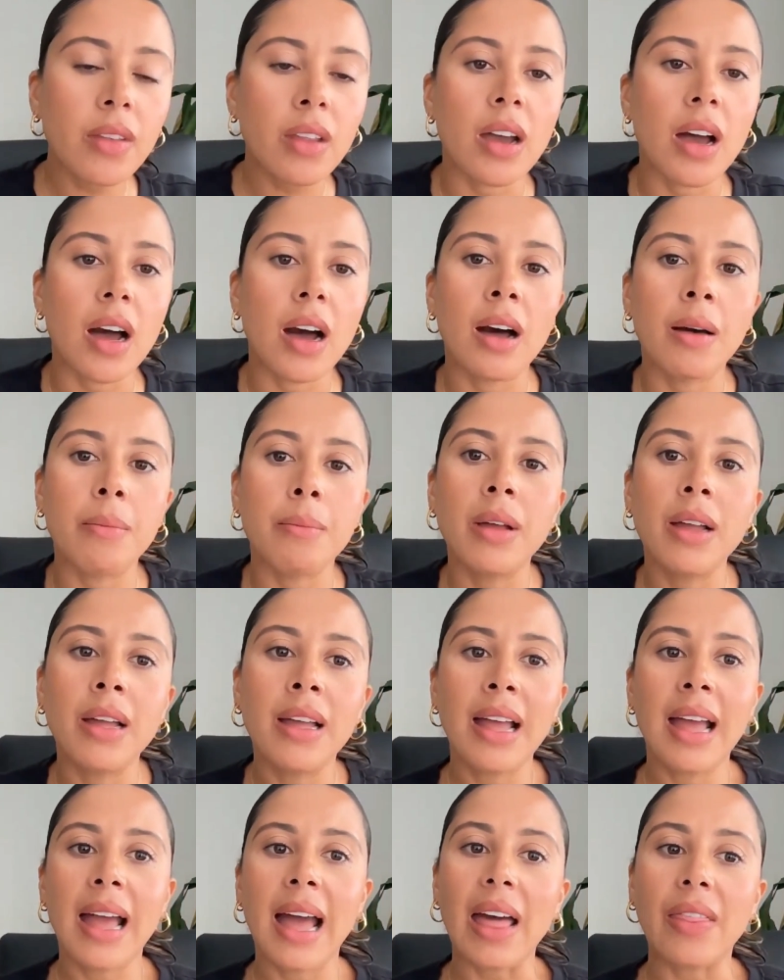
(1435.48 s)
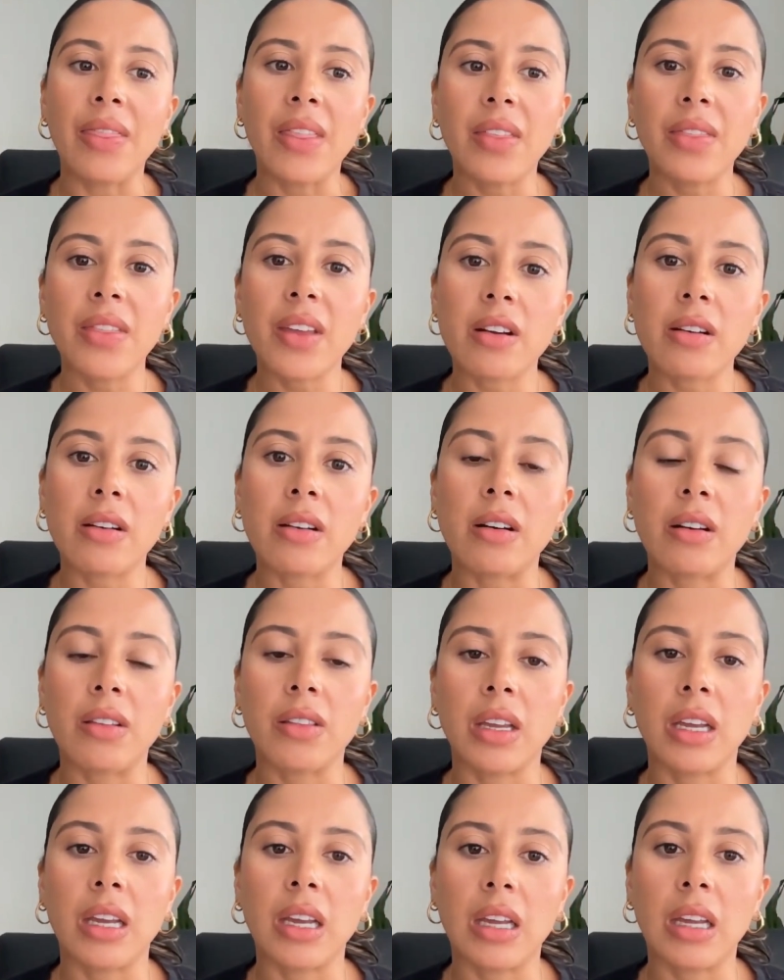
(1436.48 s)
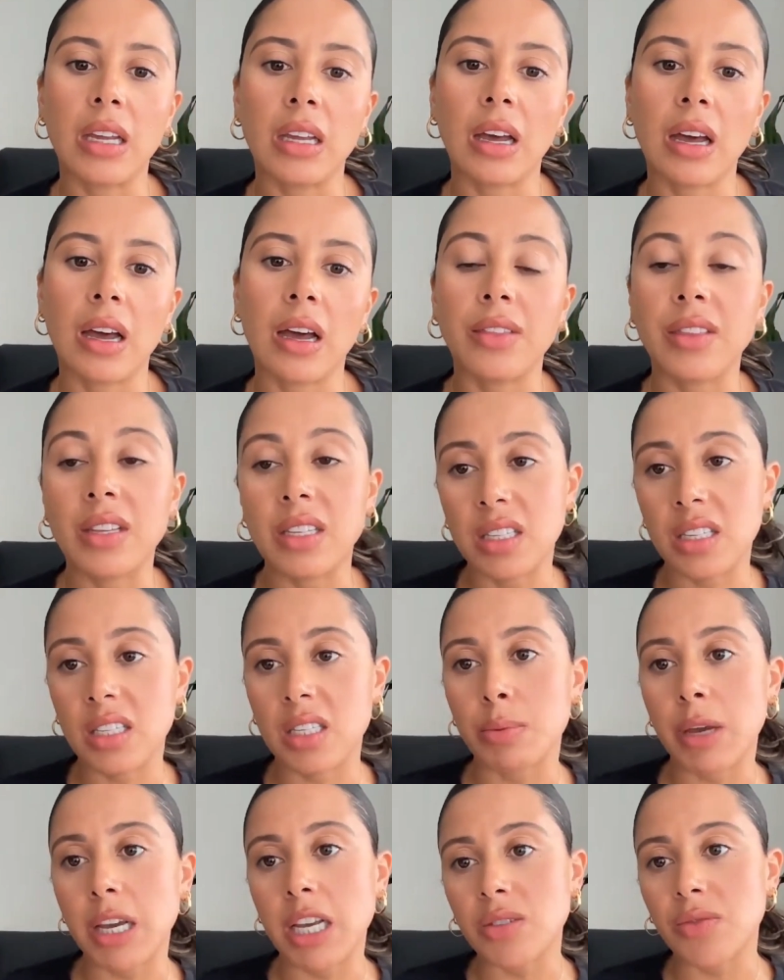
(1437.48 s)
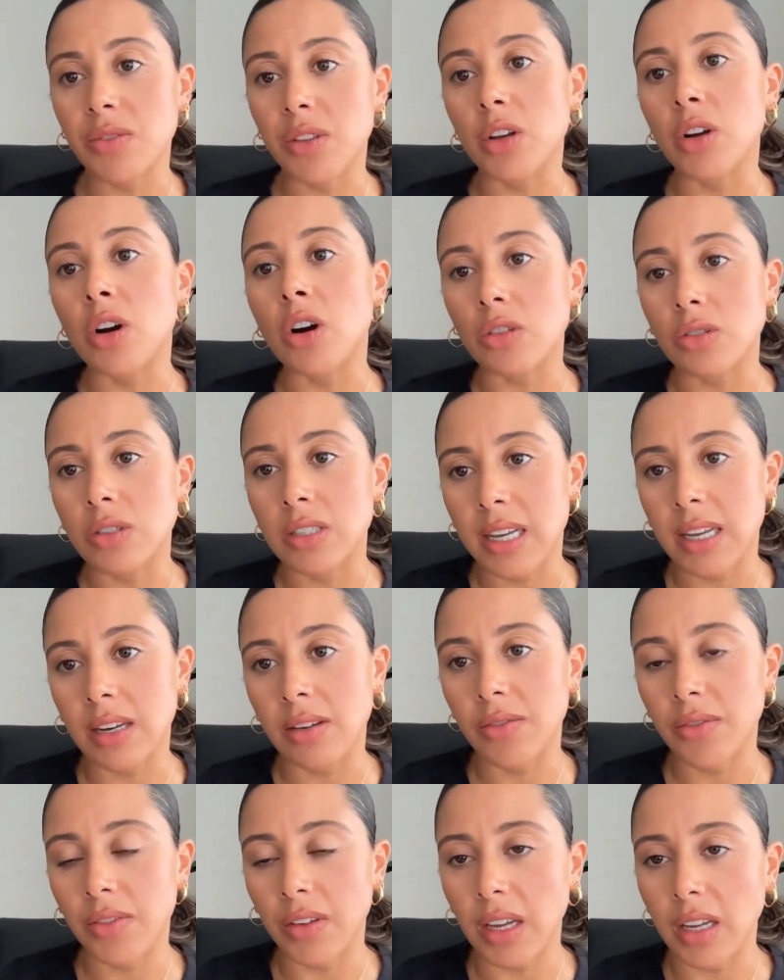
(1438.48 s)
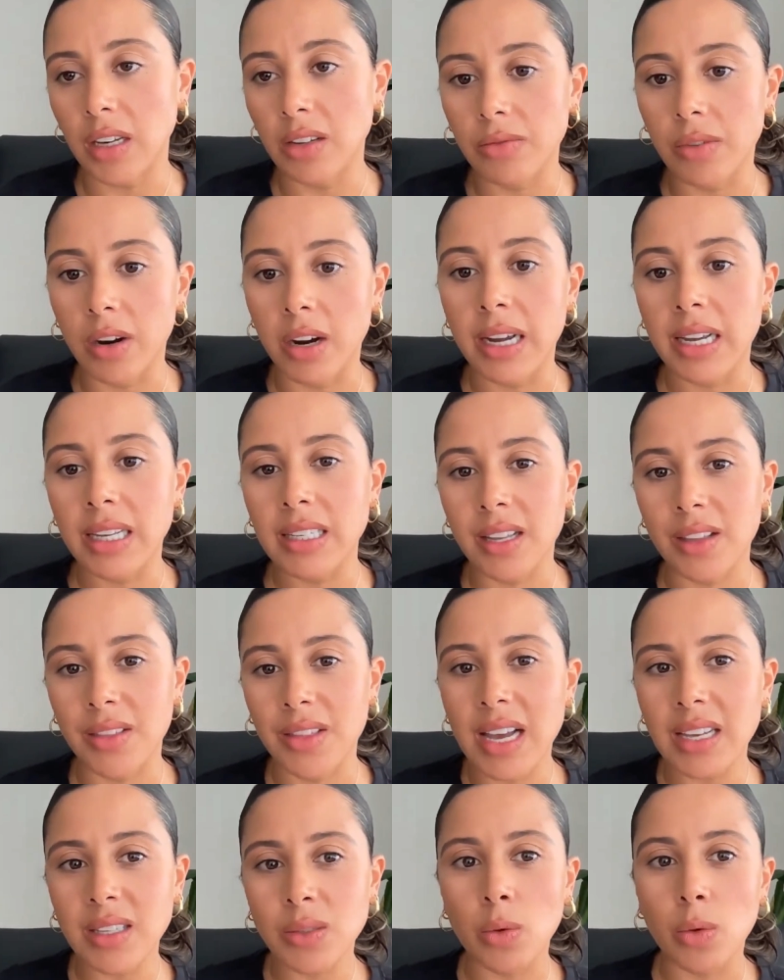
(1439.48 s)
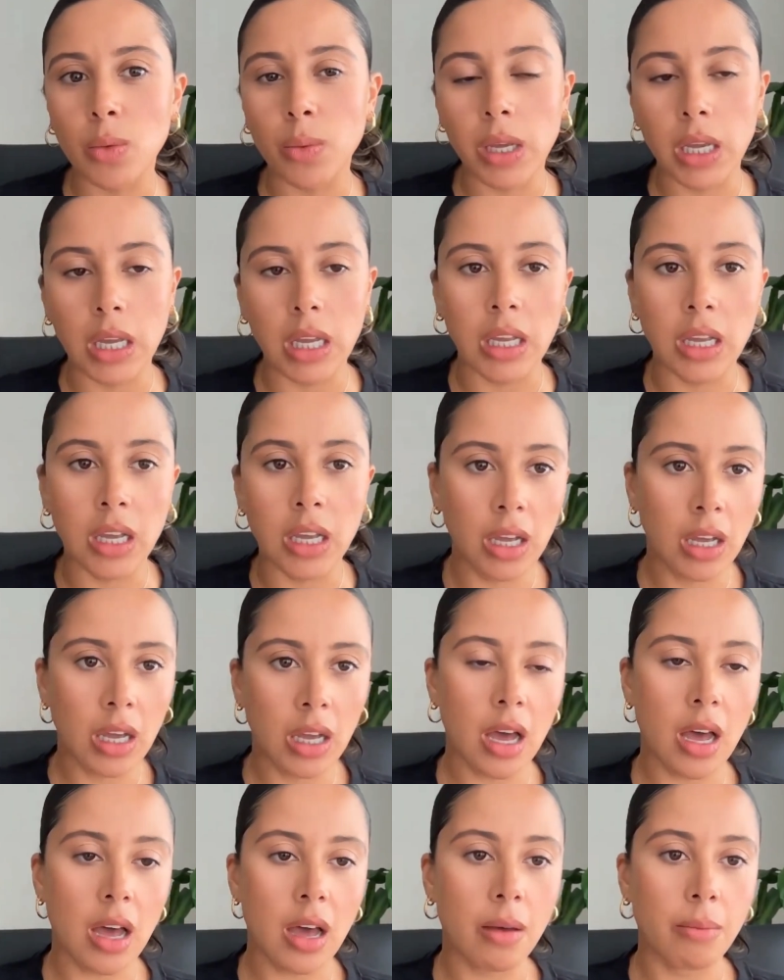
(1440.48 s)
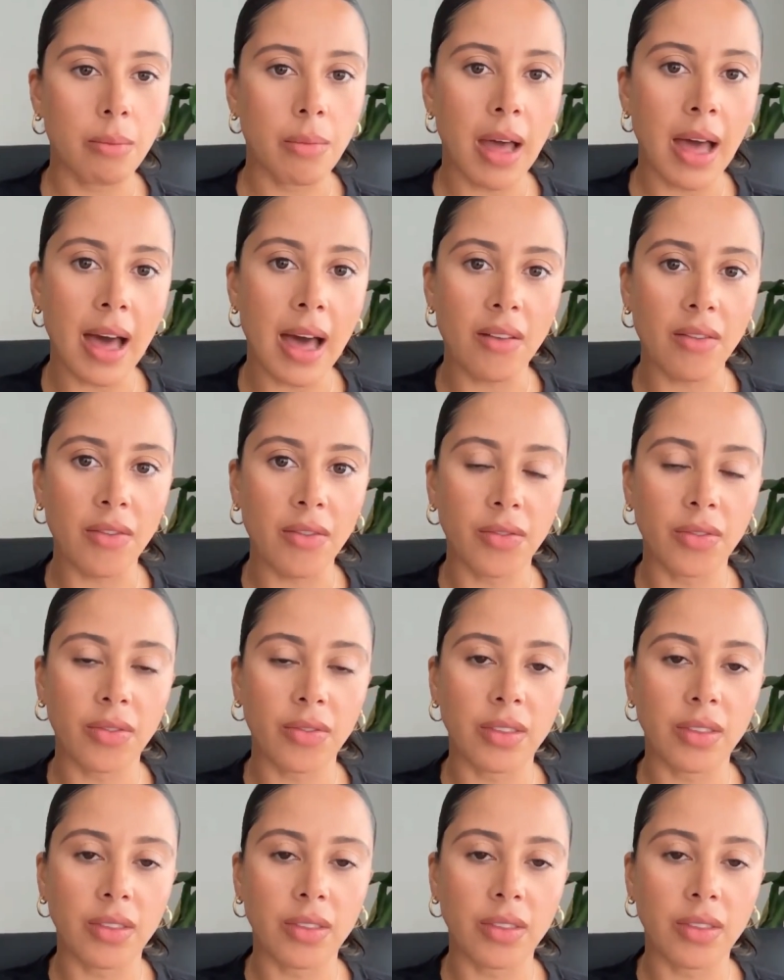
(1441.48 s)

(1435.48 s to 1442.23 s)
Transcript: And then there are the space for the content feed, right? So that's what we have.